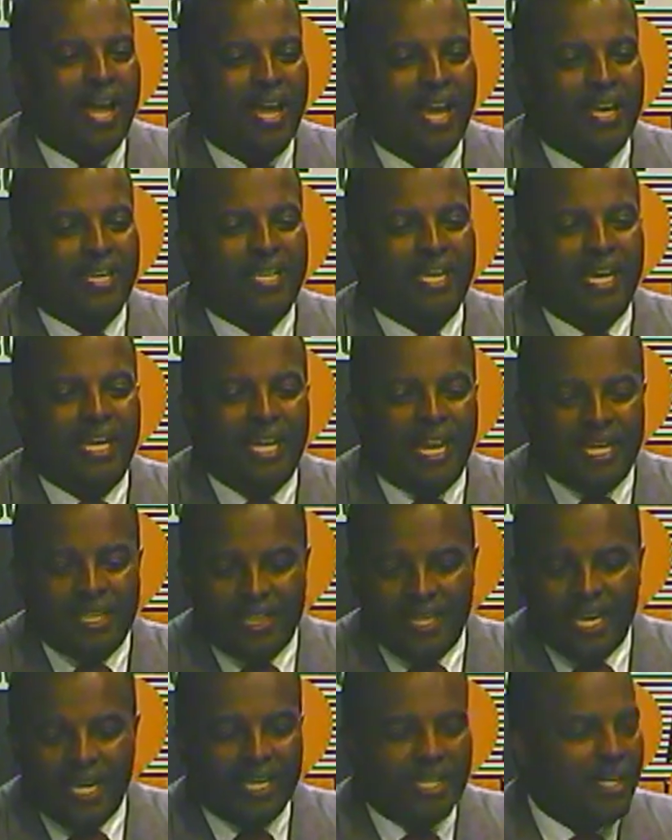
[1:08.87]
I
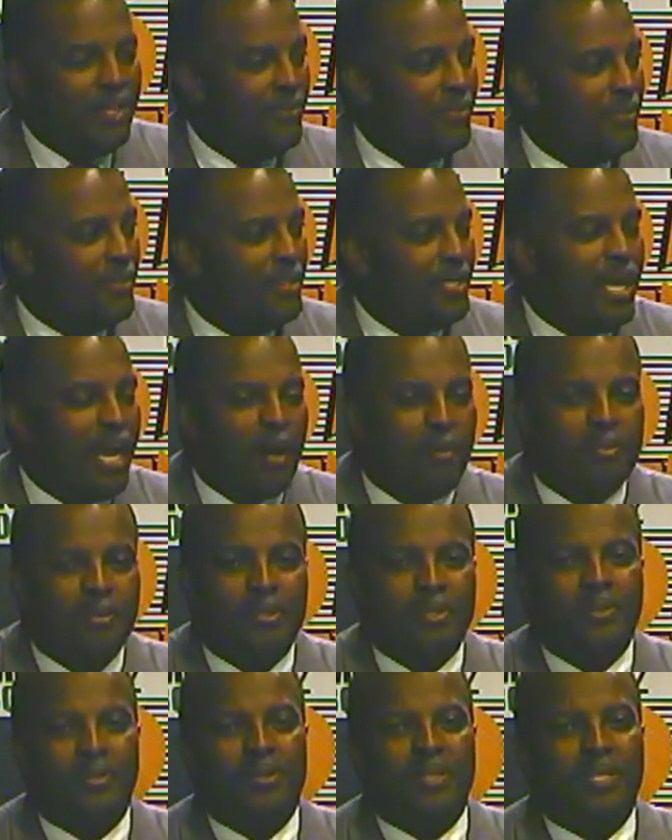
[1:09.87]
thank you for the
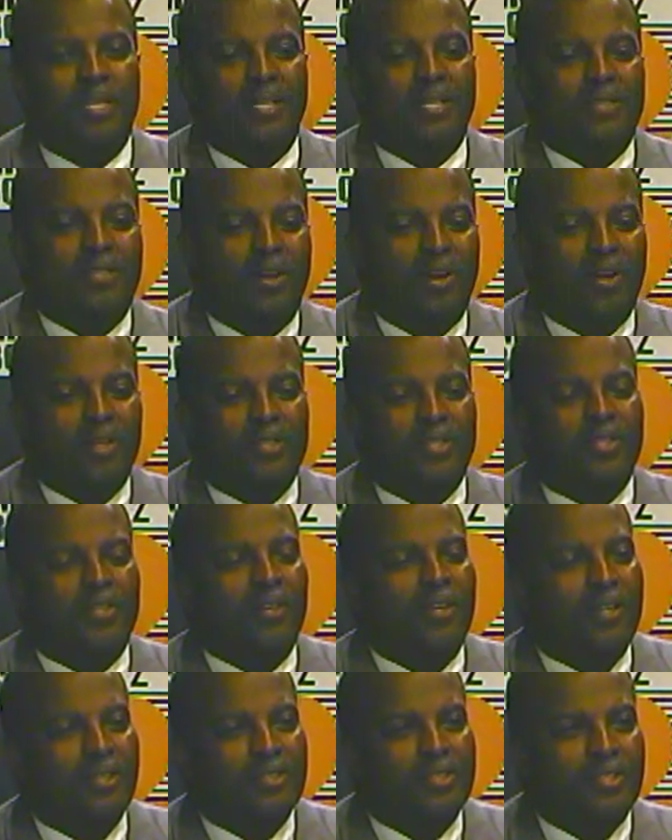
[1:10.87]
opportunity to talk to
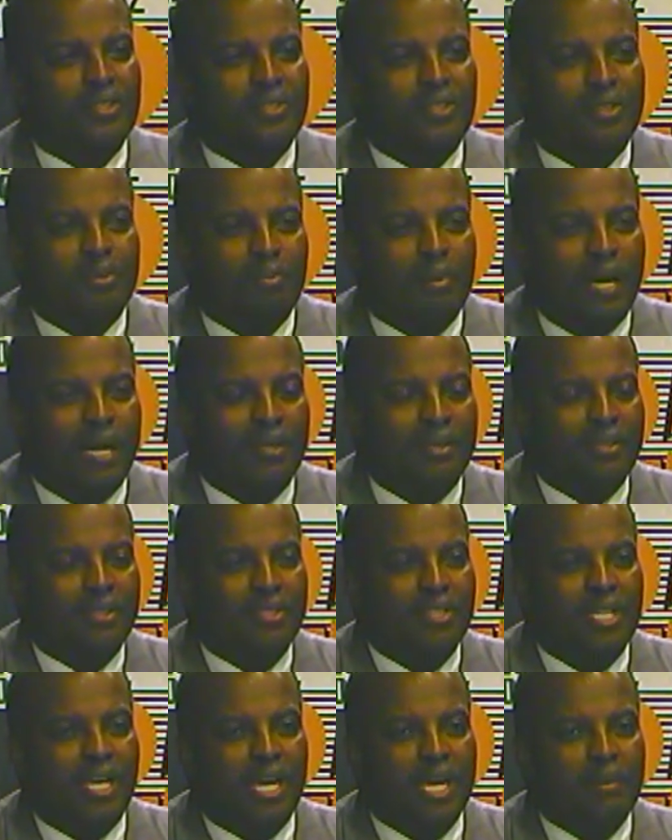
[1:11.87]
your listeners about
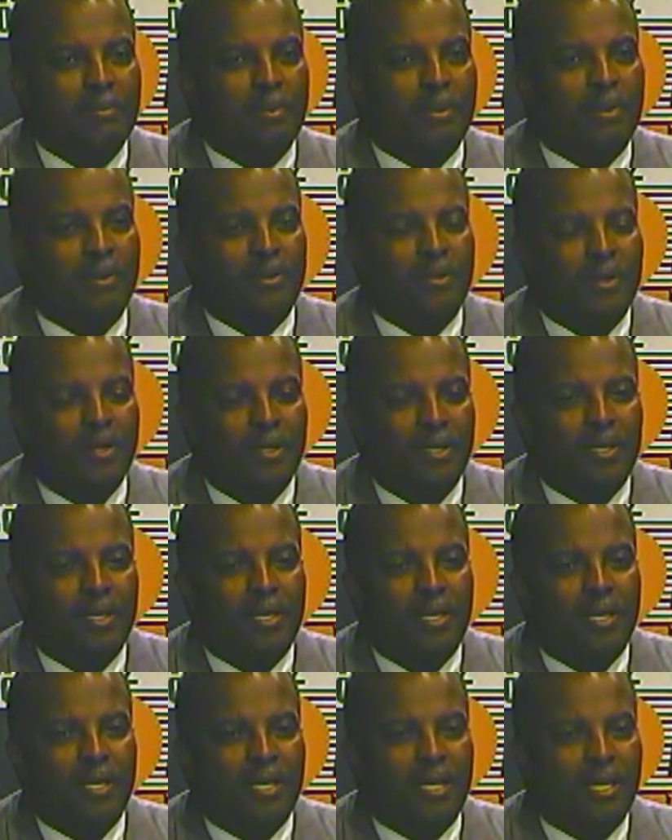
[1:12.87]
the Chamber.
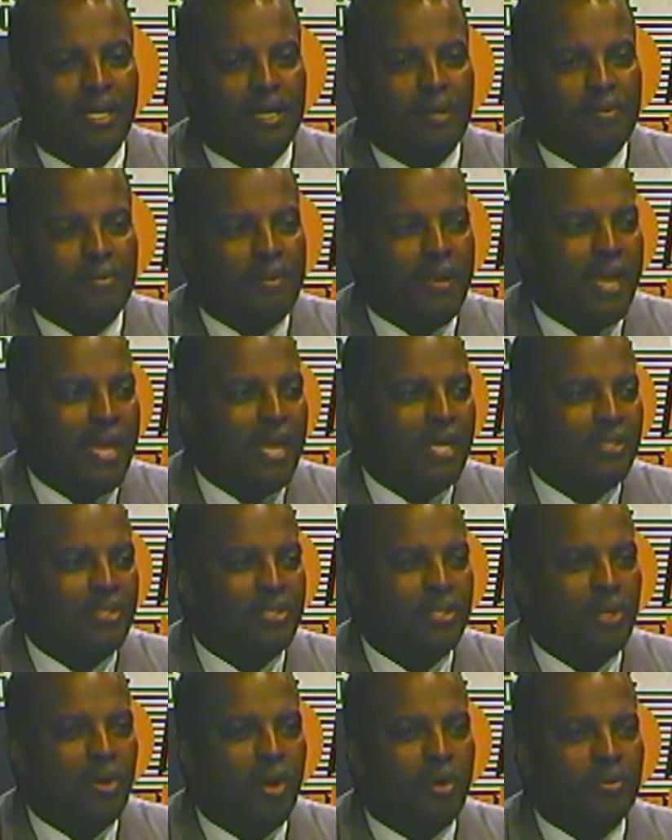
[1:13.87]

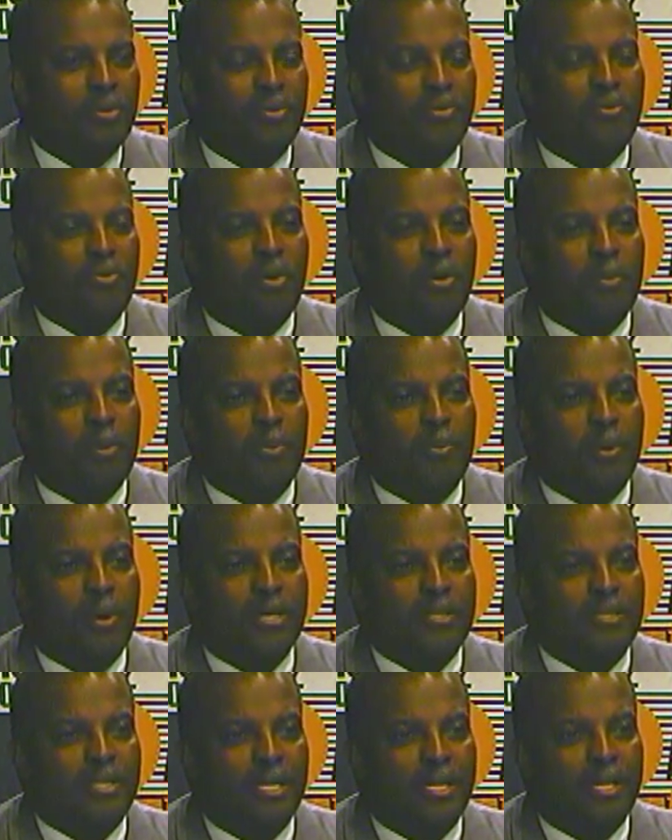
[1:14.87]
As you know, I was the former
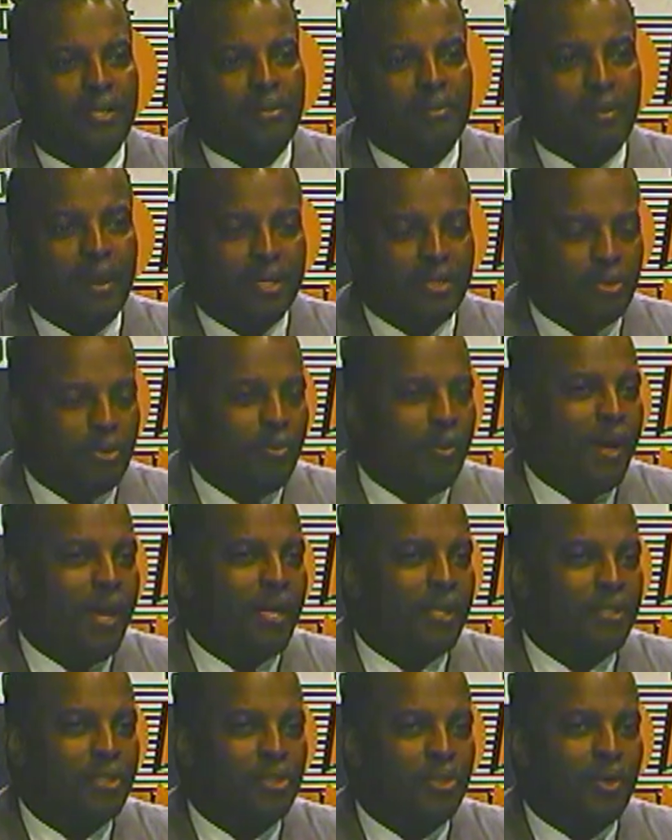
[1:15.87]
president of the
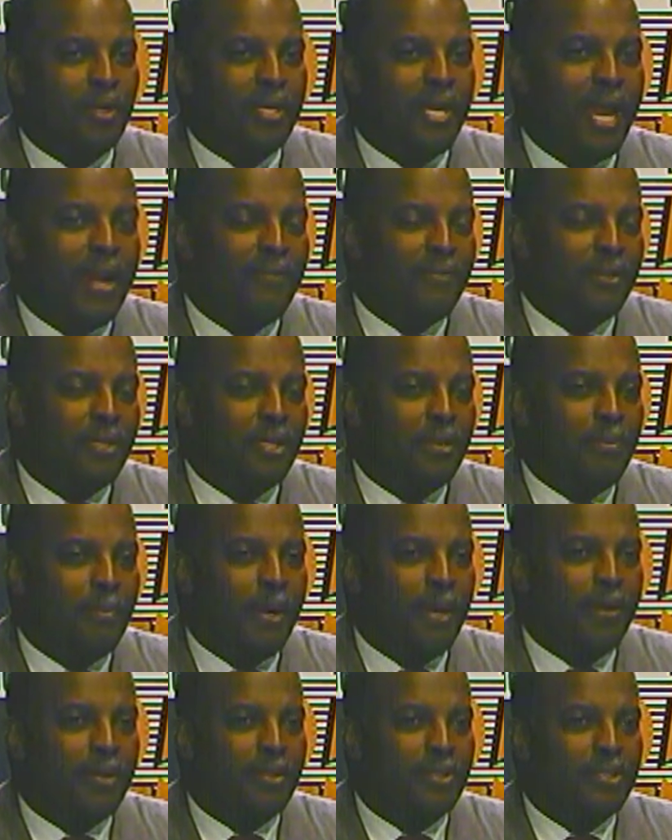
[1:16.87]
Metropolitan Trenton African
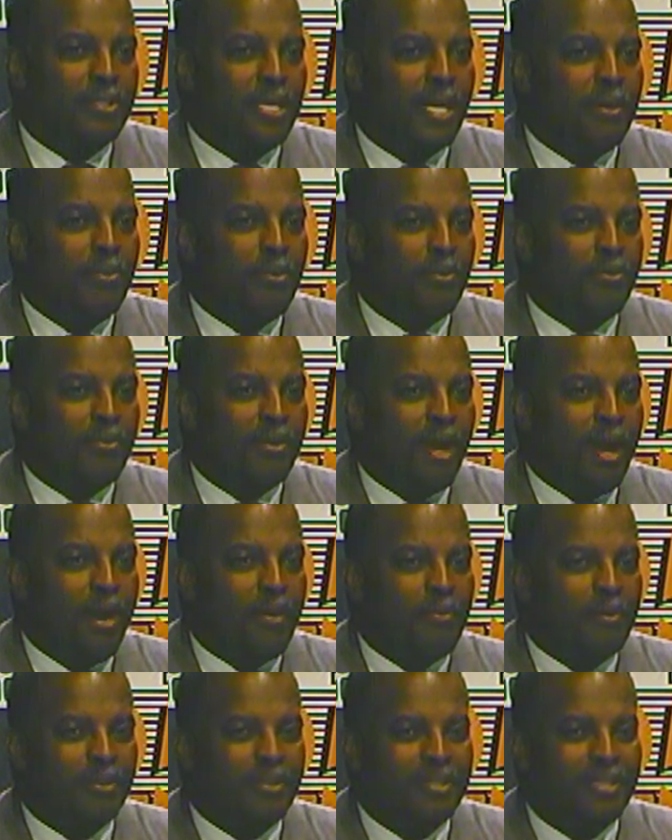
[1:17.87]
American Chamber of
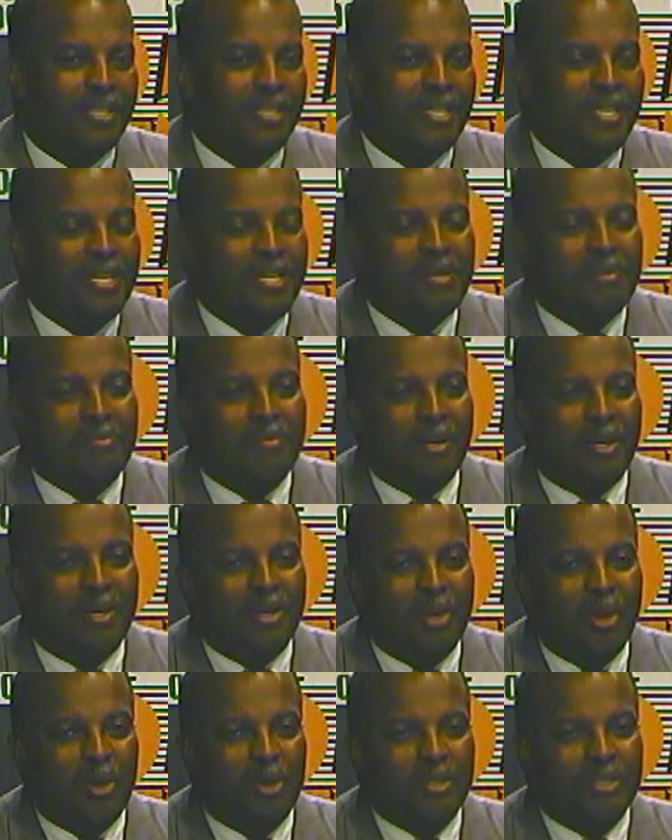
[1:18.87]
Commerce, better
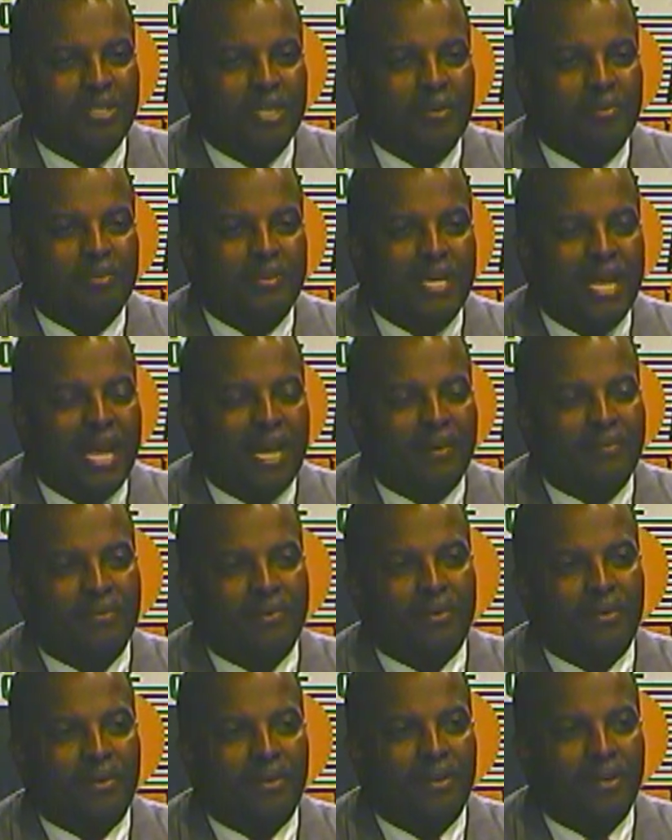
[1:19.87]
known as MTAC,
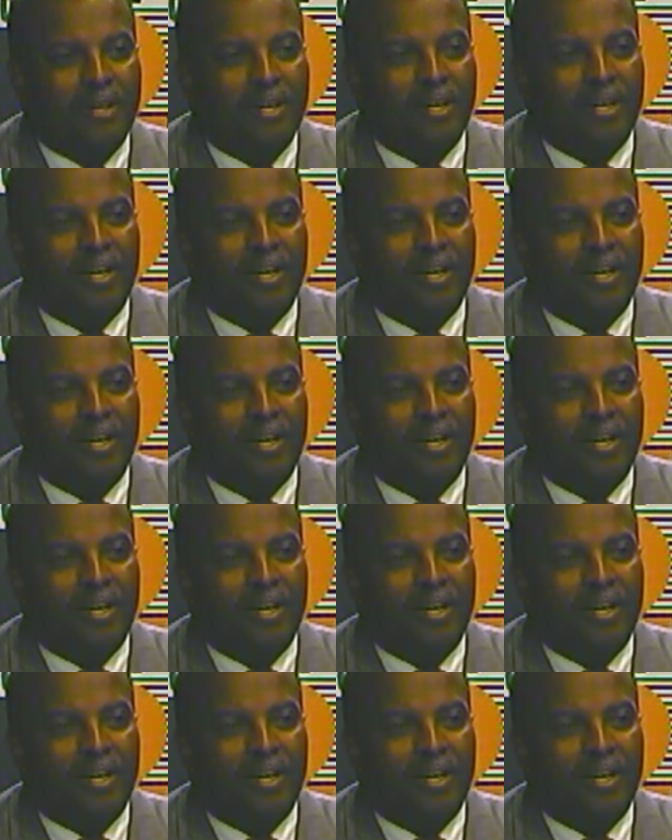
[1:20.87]
for